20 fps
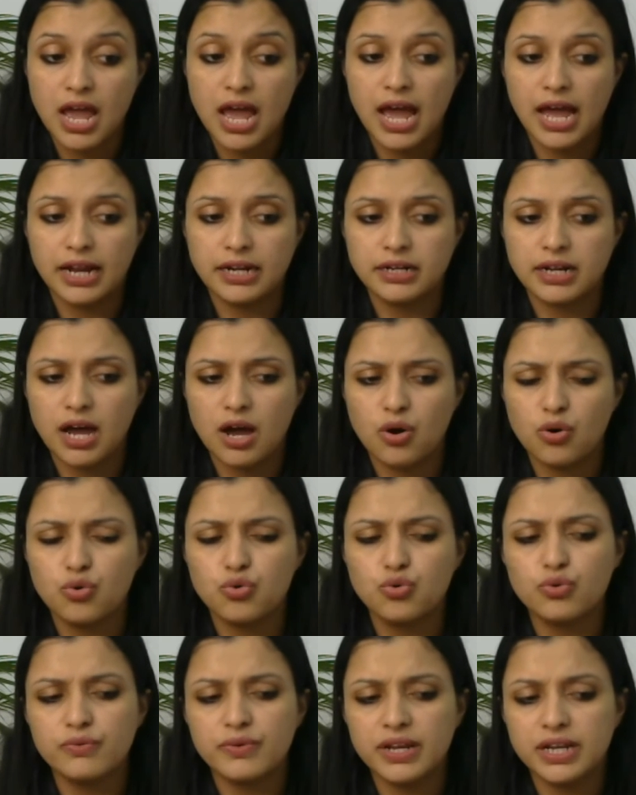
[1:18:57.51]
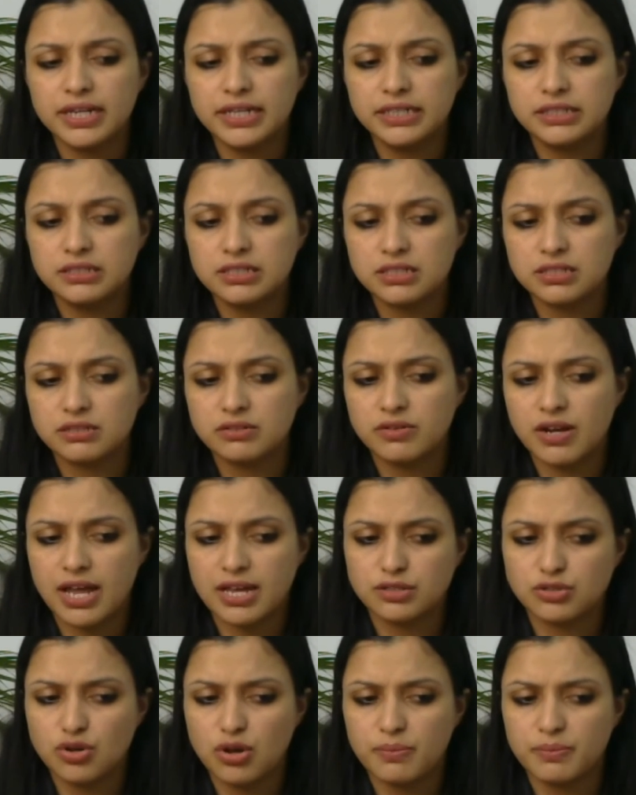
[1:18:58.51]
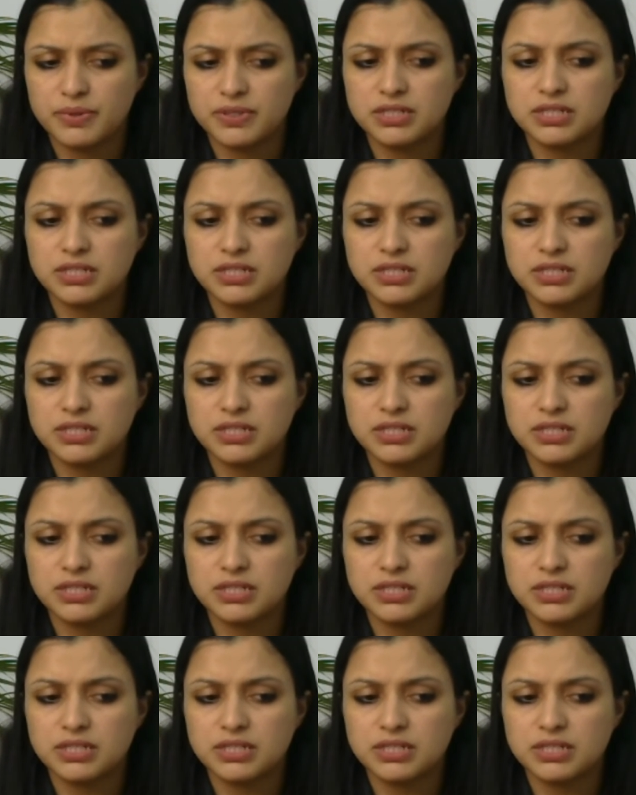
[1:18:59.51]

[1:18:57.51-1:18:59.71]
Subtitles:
and now who will eat this grasshopper?